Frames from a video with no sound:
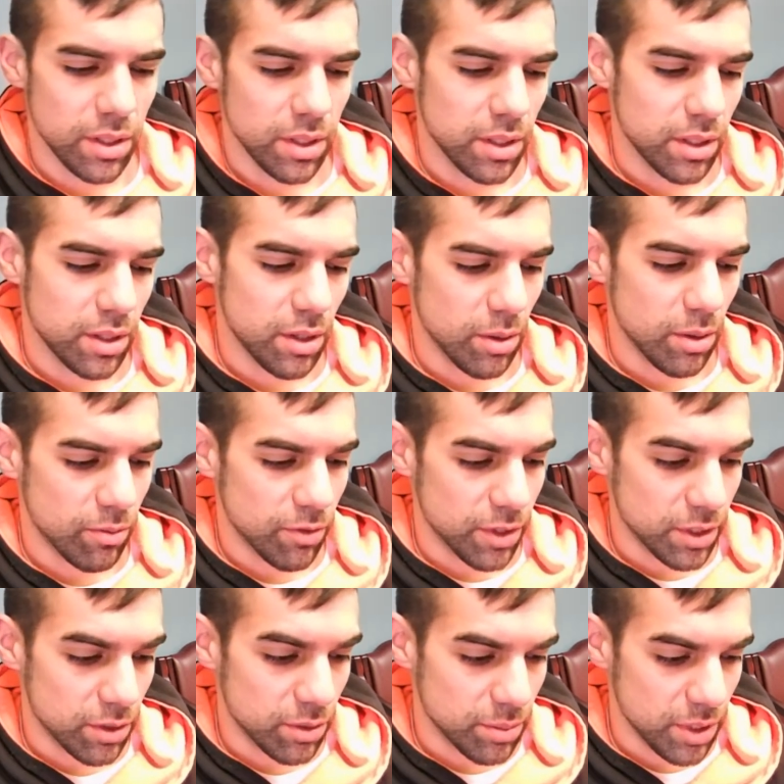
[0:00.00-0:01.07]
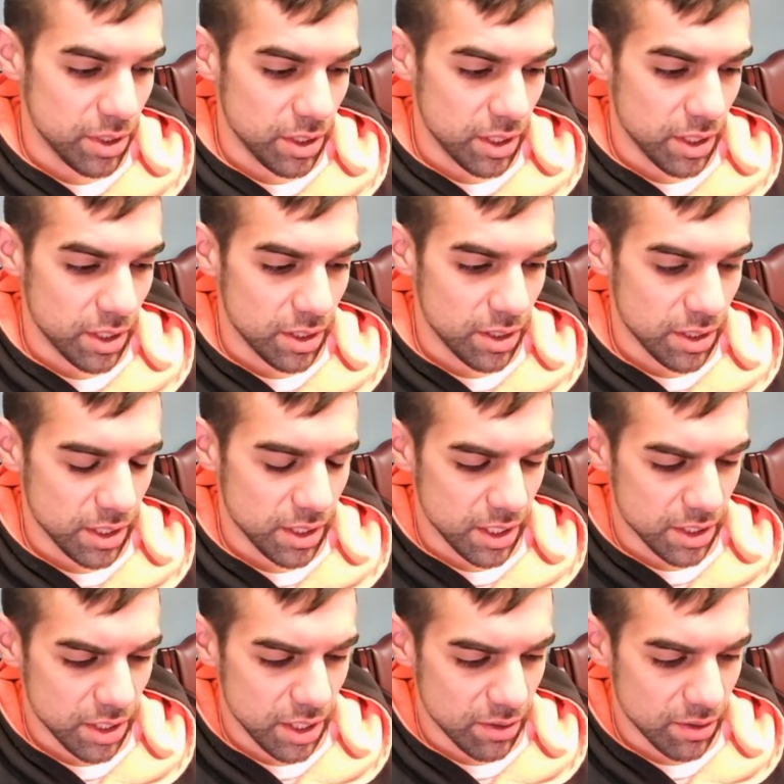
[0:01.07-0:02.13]
Hopefully it'll be I
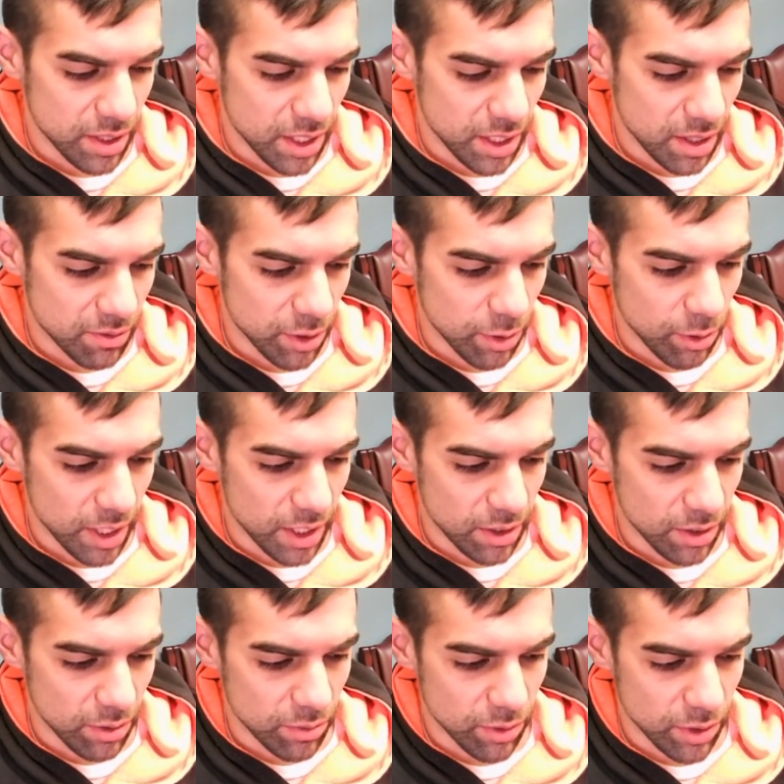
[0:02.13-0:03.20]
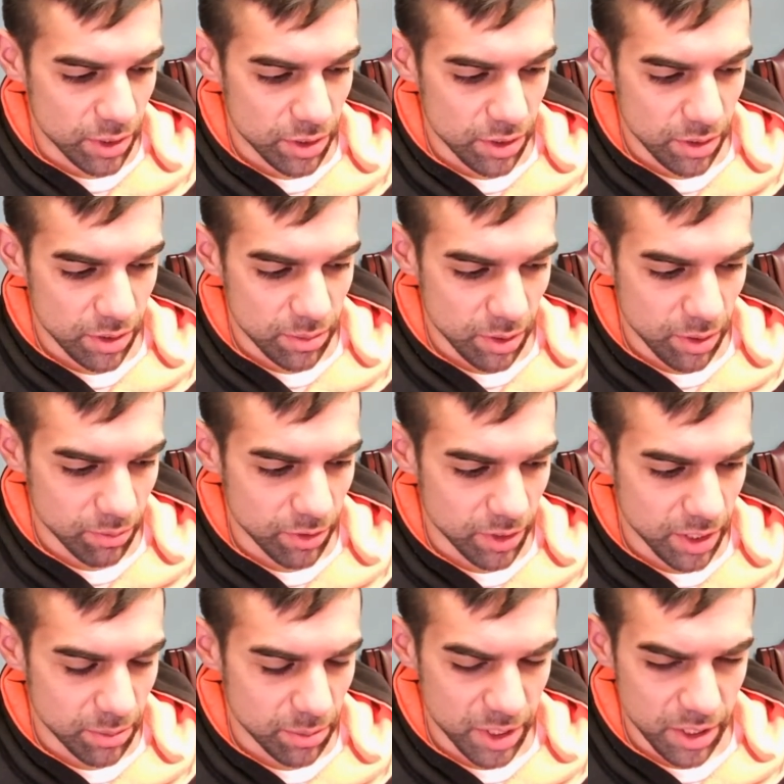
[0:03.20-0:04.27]
guess I kind of have a quiet low voice, so hopefully
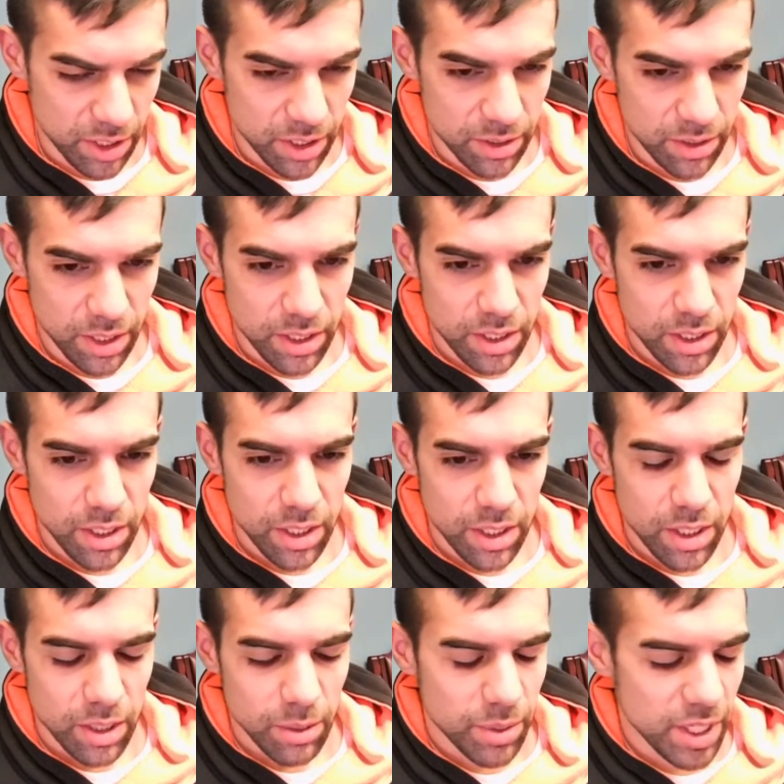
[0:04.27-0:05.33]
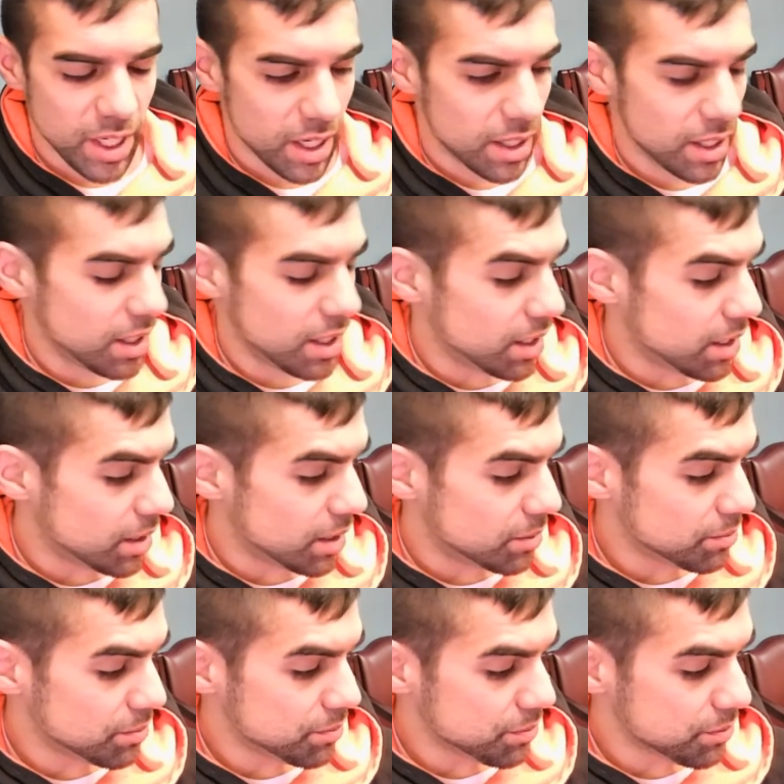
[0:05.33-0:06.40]
that'll be good. But yeah,
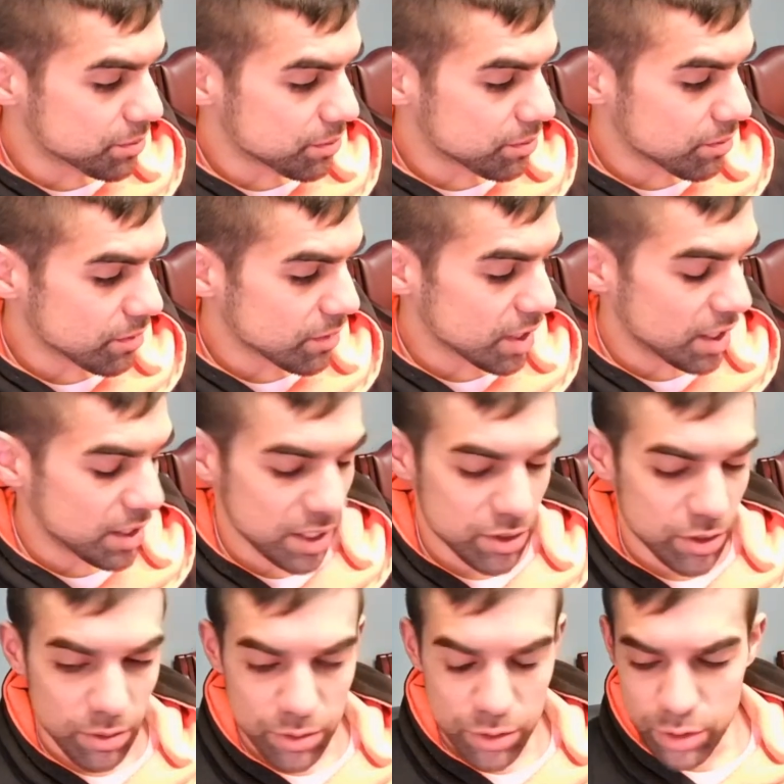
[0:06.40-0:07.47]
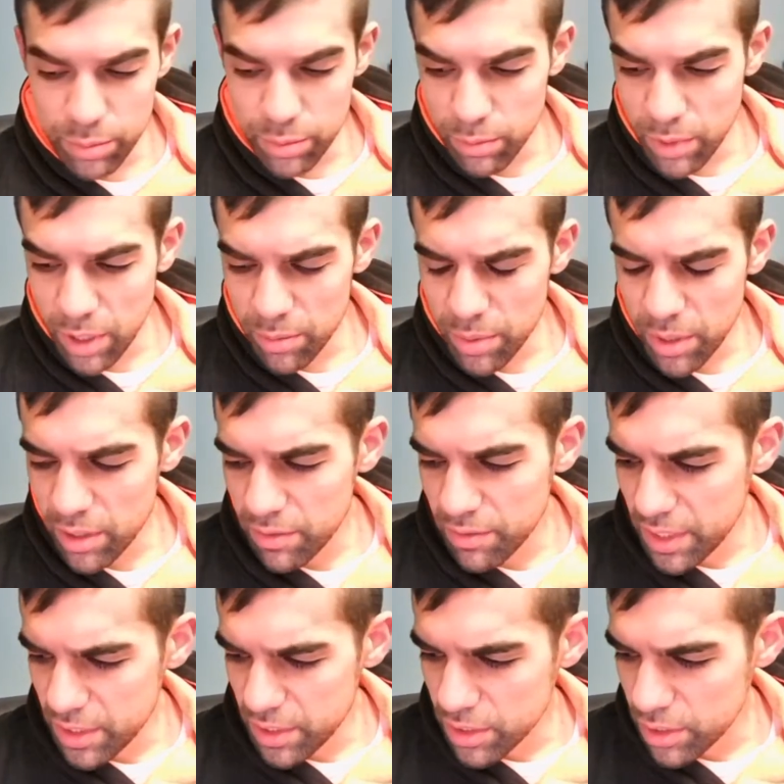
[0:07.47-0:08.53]
that's going super well.
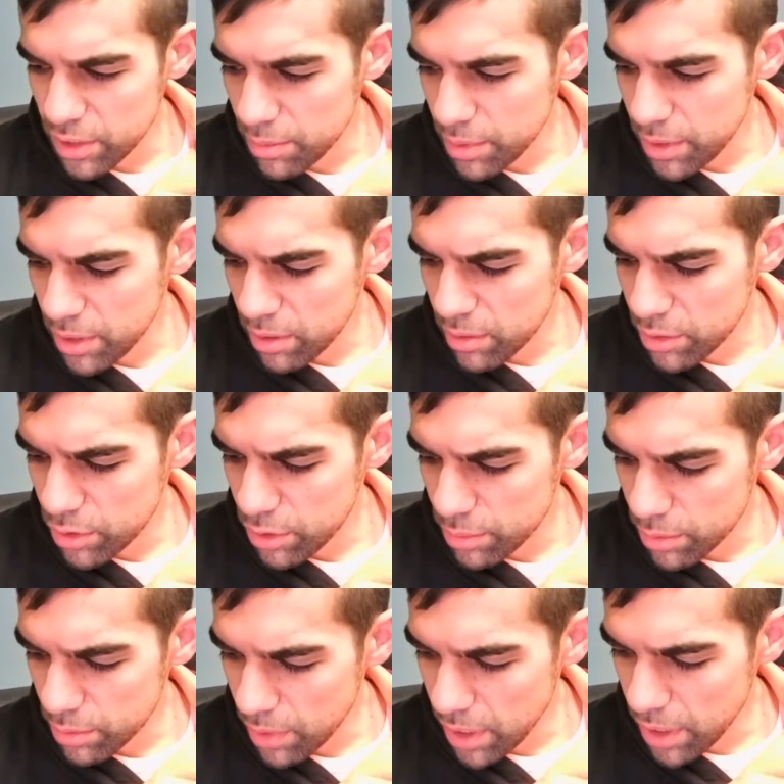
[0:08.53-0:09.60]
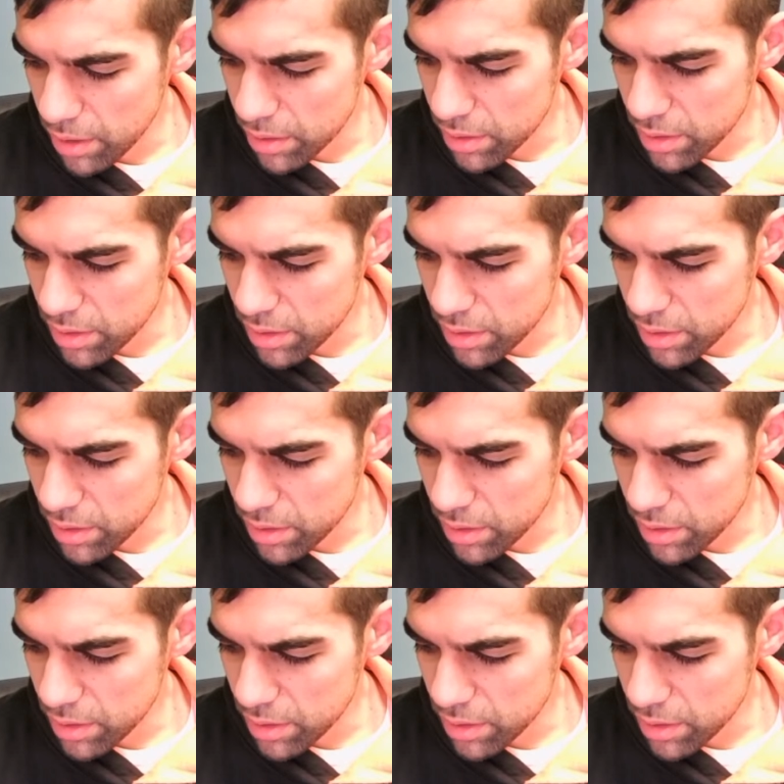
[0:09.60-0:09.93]
Polyphasic sleeping going super well.